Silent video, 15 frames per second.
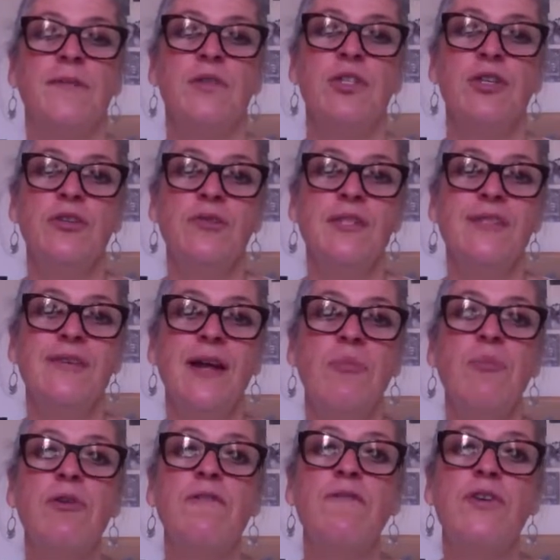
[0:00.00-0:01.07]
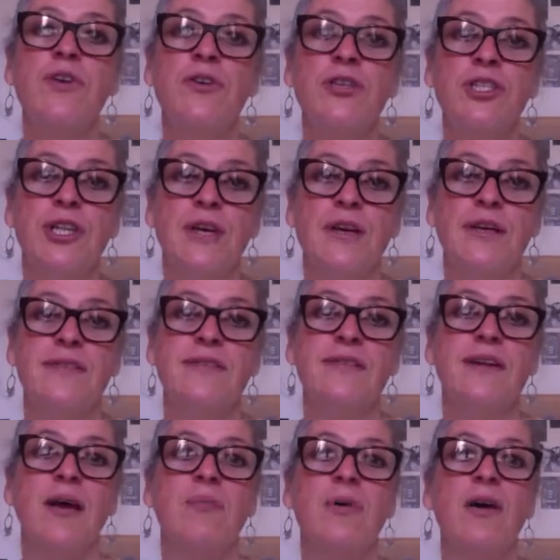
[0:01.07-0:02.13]
2 is the number of nurture. It's the
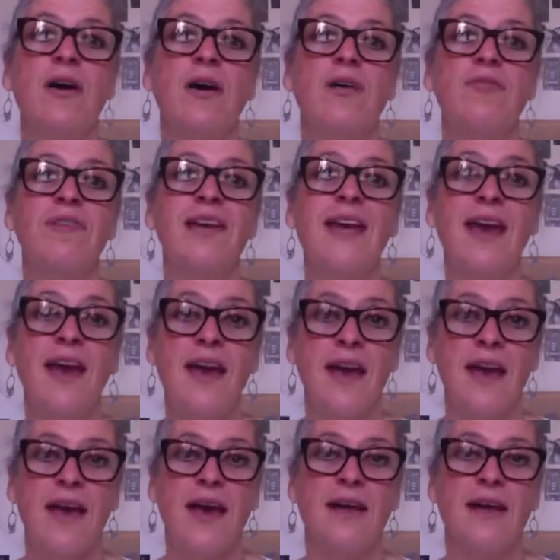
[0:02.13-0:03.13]
number of care.